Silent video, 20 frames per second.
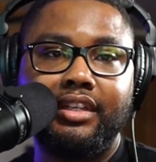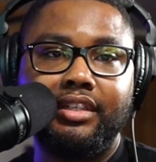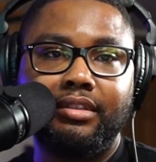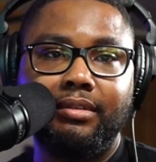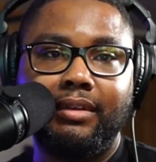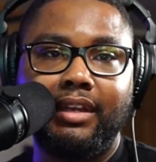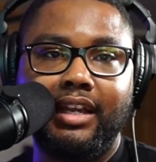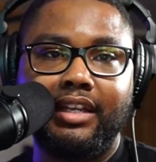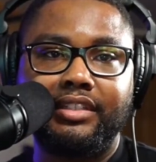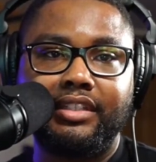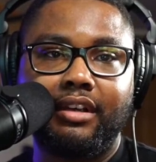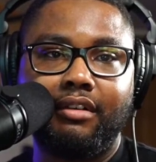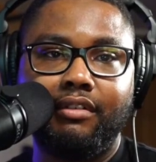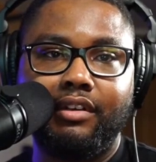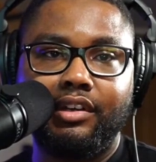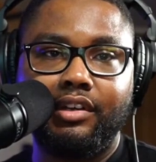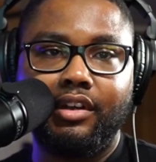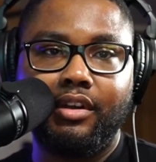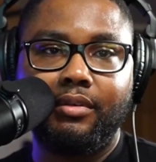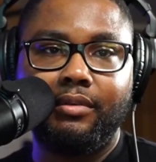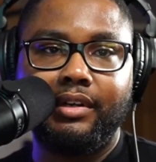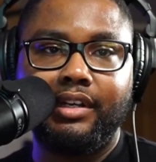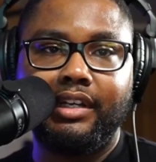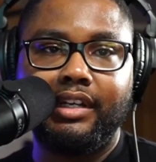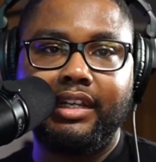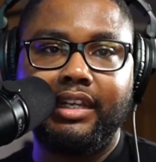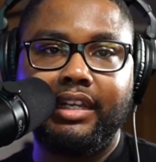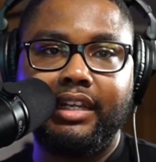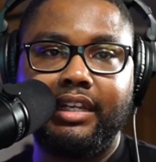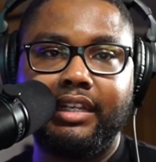You guys already know what it
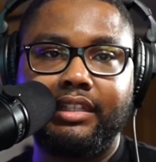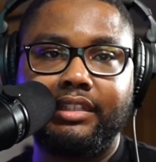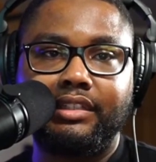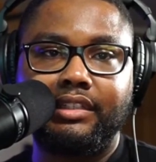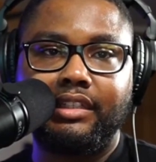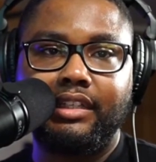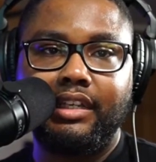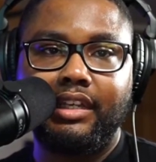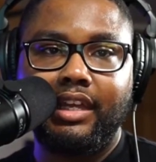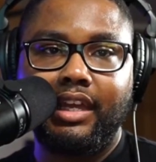is.